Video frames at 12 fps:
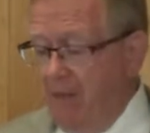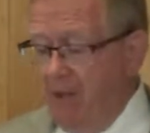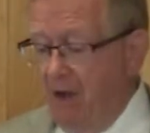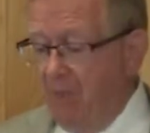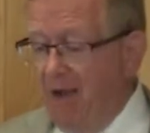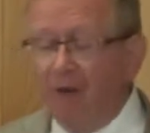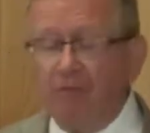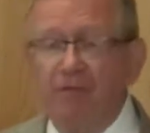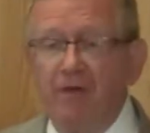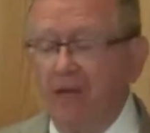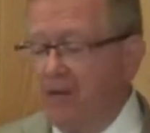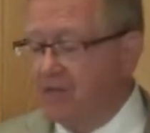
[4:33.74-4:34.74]
about
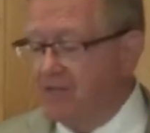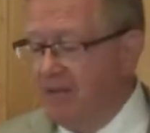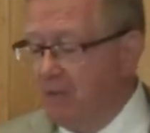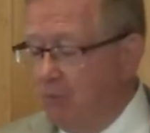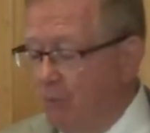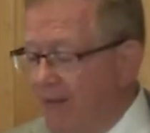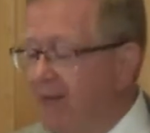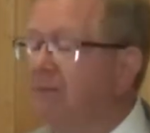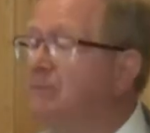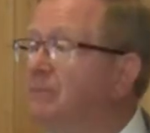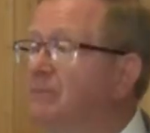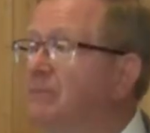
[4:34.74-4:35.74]
things that
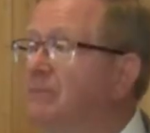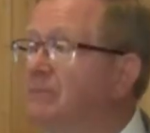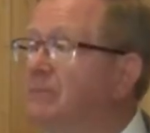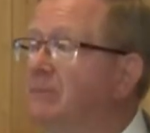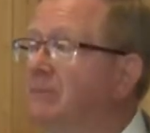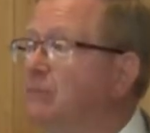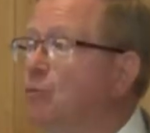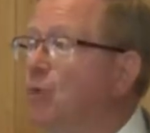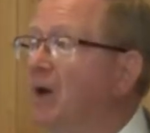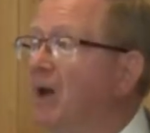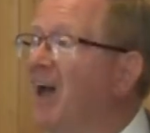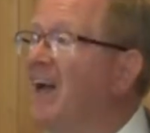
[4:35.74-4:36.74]
we
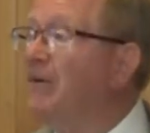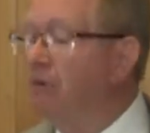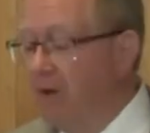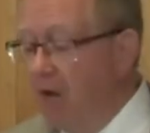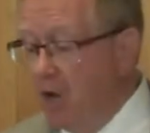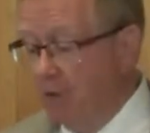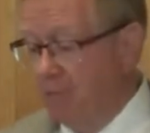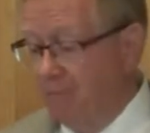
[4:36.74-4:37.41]
would like to know.